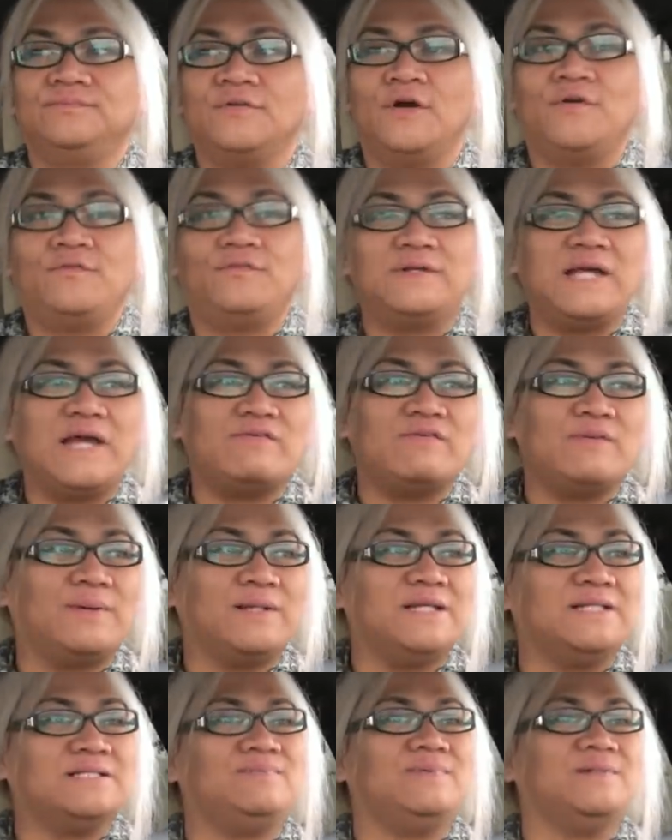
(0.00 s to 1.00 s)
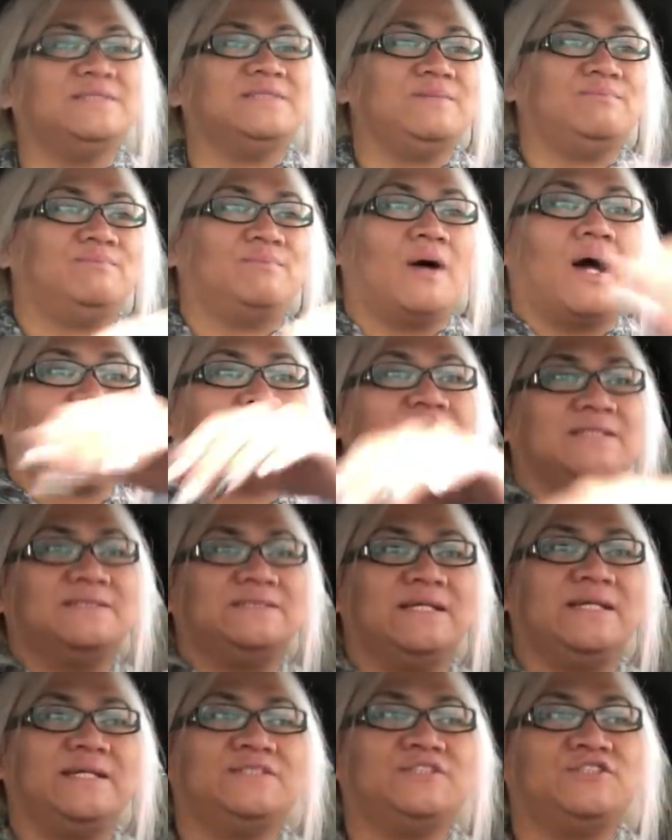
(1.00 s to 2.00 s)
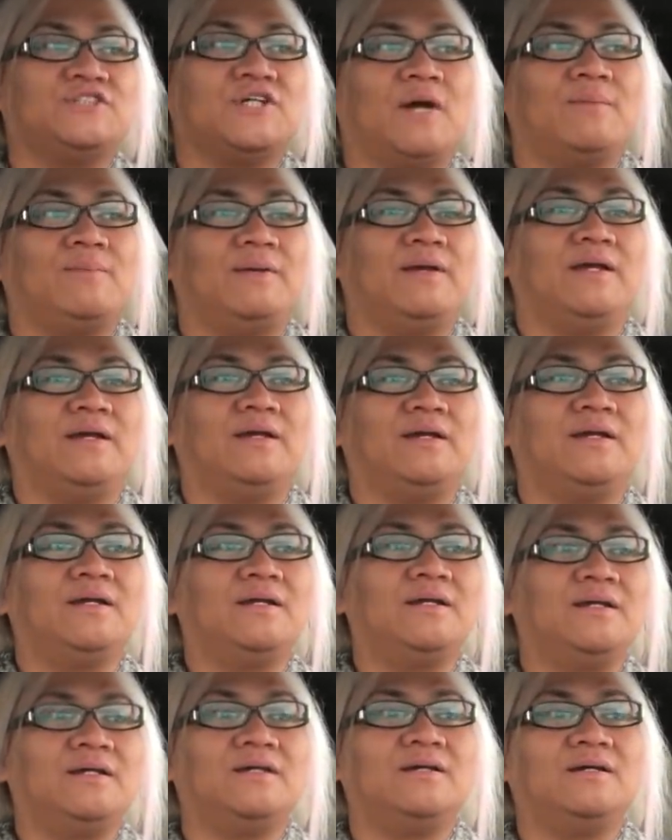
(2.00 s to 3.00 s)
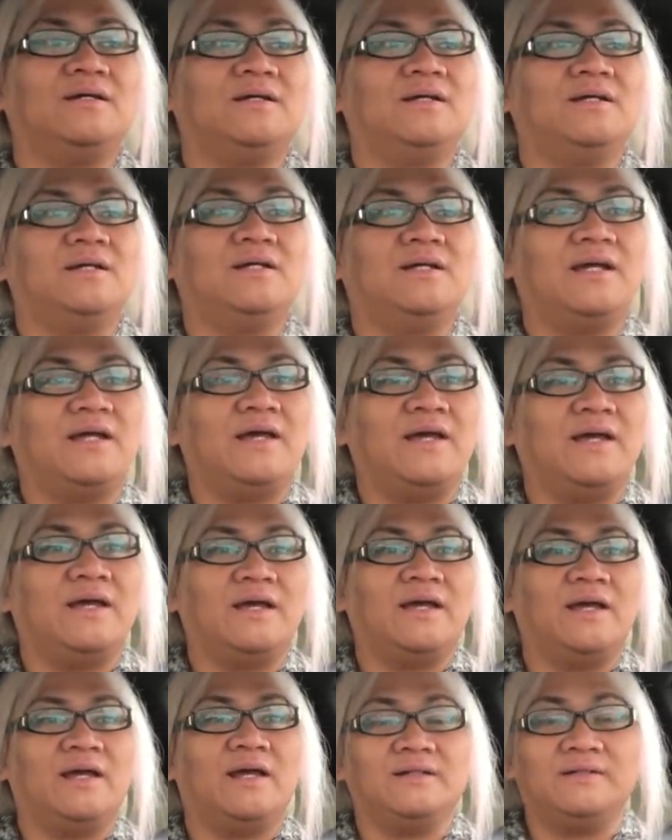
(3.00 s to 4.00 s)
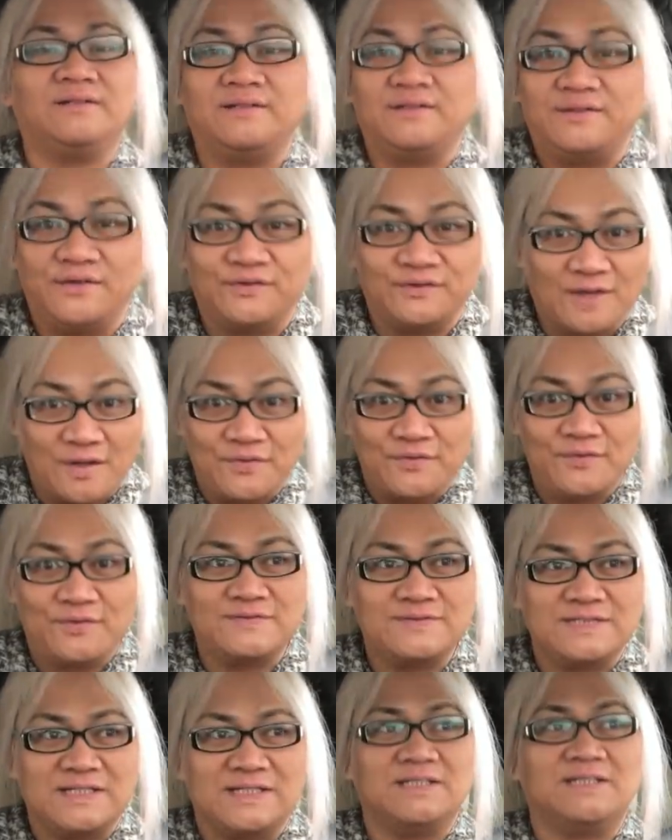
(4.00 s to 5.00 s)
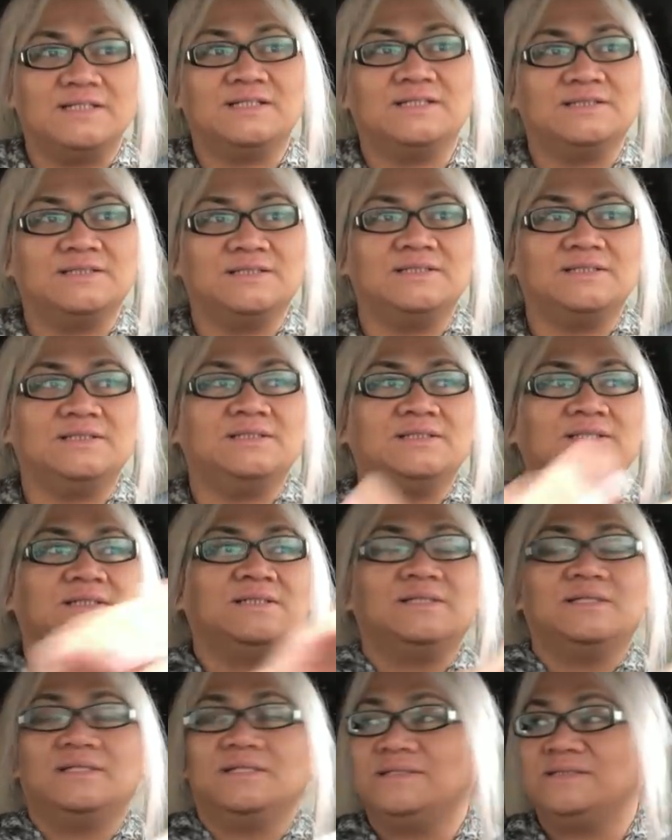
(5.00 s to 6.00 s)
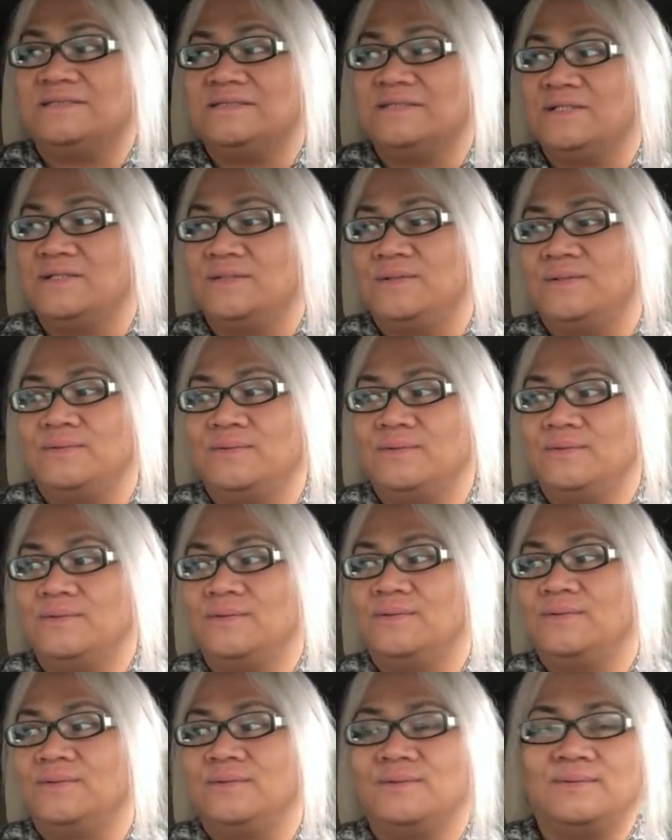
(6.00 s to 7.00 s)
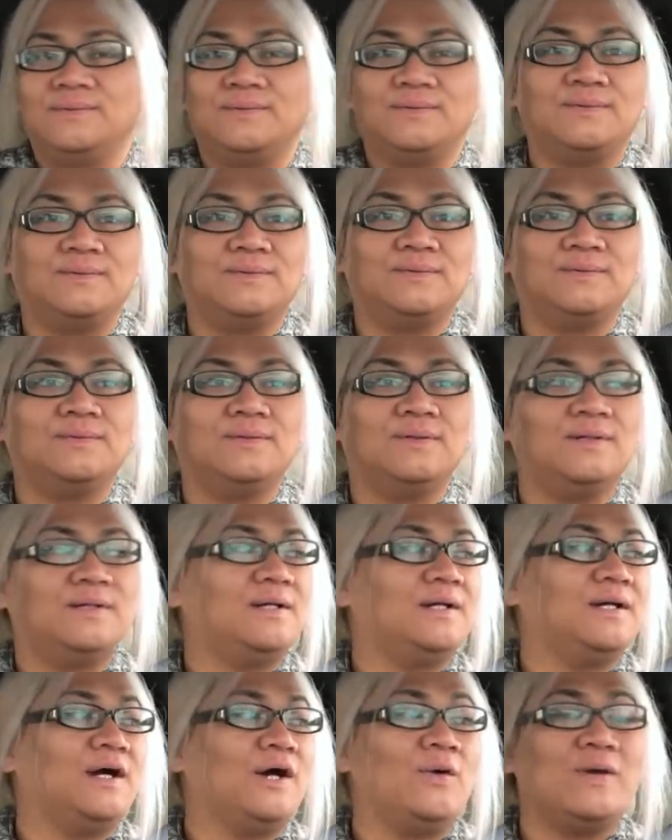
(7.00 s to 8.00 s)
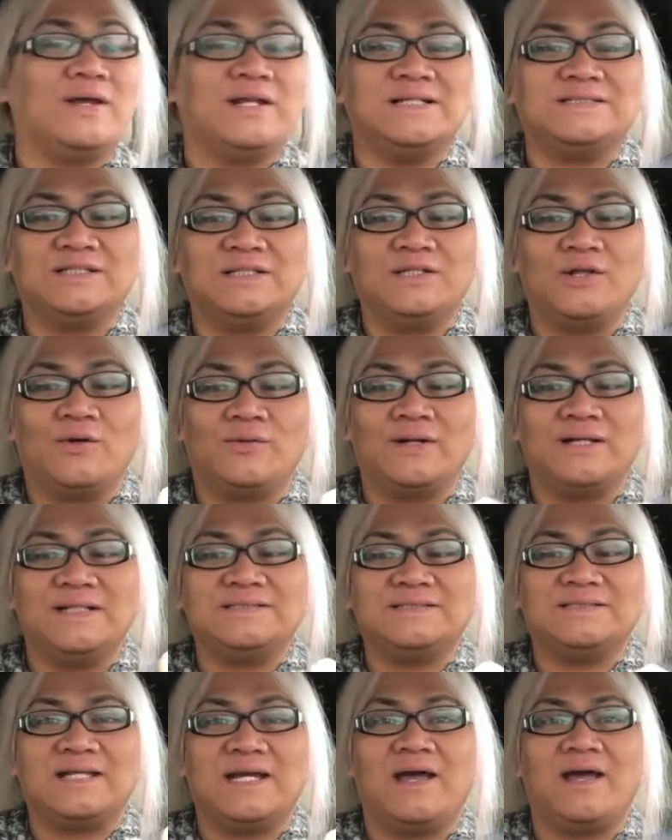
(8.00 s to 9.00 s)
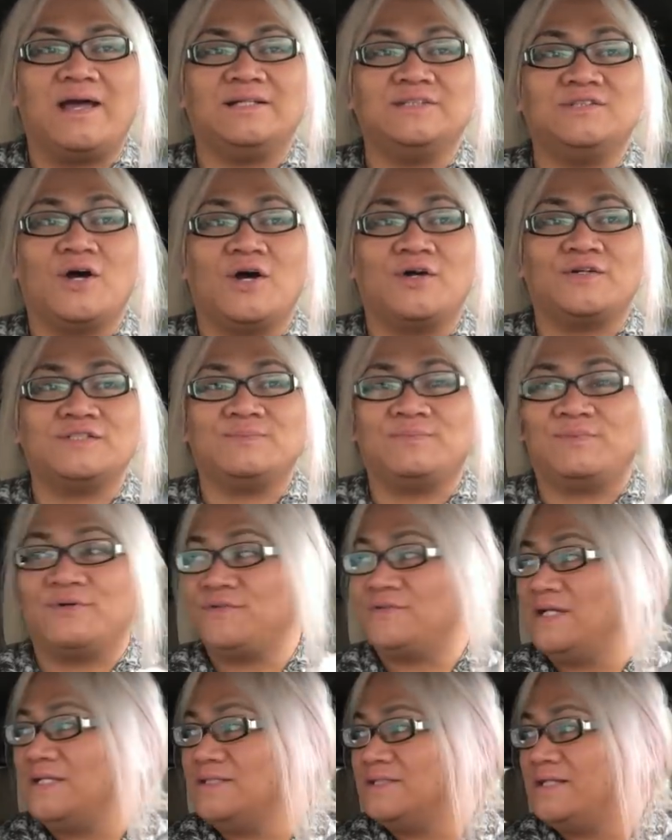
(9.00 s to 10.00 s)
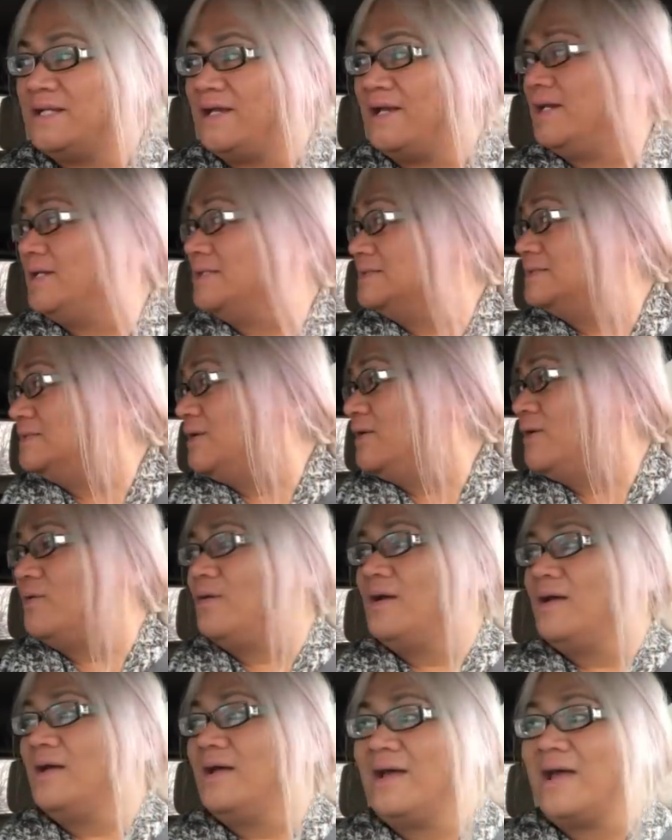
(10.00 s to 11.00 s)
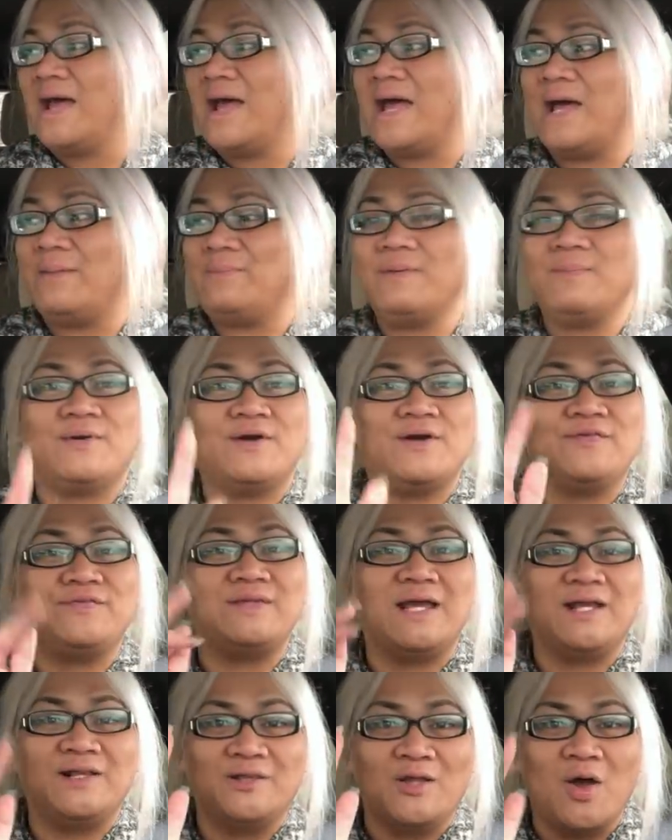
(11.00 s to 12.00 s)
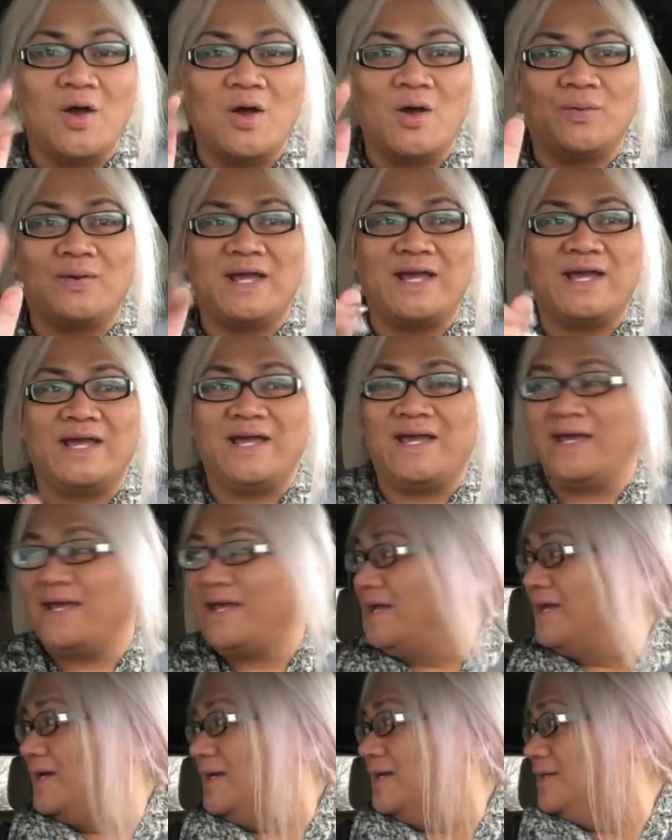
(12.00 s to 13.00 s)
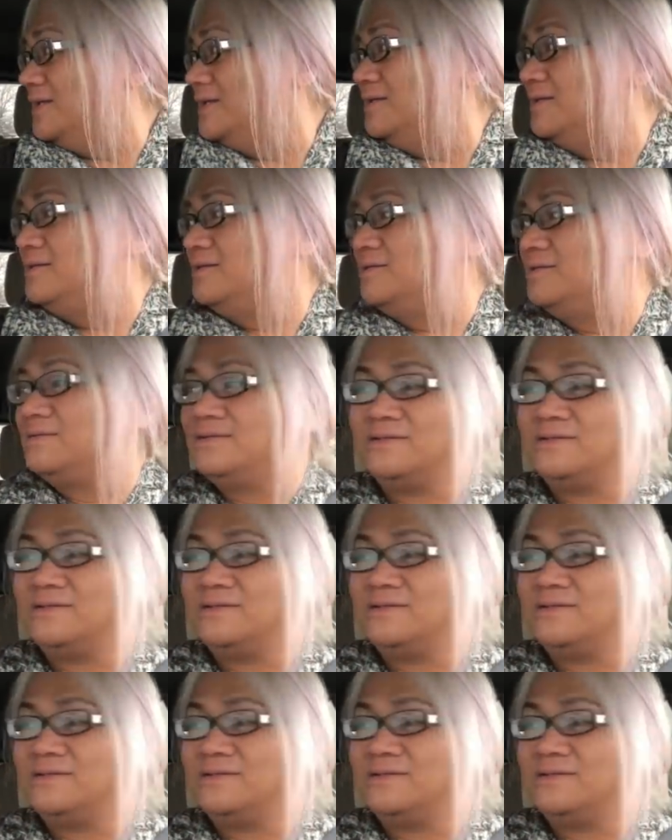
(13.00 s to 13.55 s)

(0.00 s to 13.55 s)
Hopefully everybody is busy Boxing Day shopping and they're not thrifting. So, oh, and it's Lauren's uh, daughter's birthday today. So, happy birthday, Lauren!